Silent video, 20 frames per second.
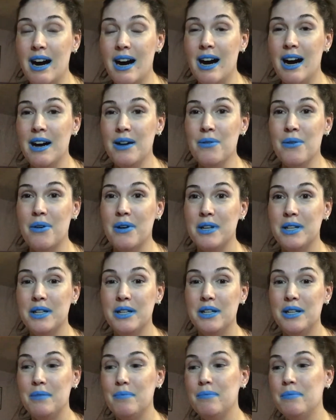I
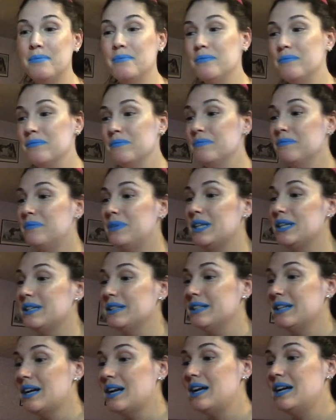wanted to
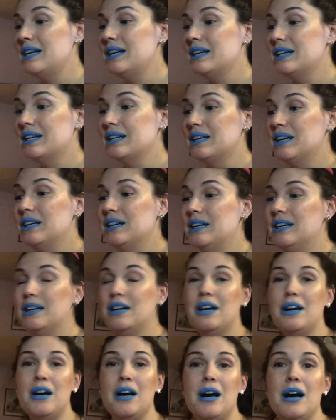be like
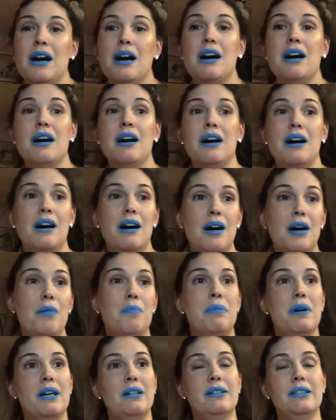
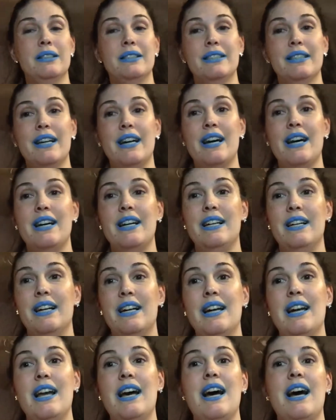up outside
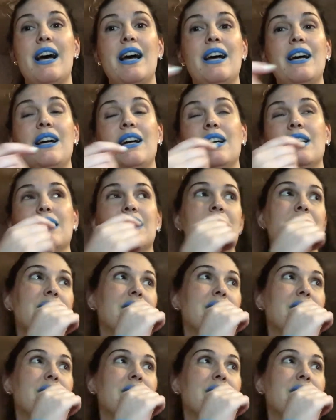like